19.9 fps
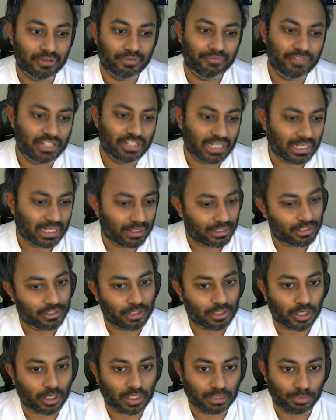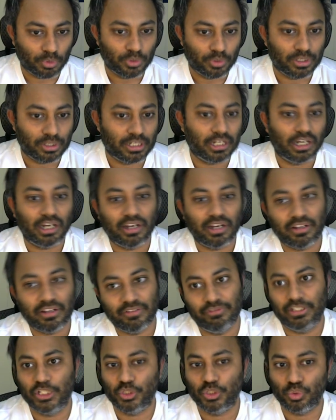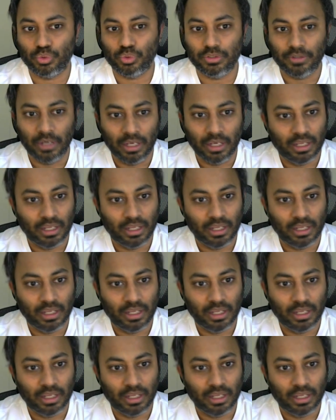which I'll talk about very soon,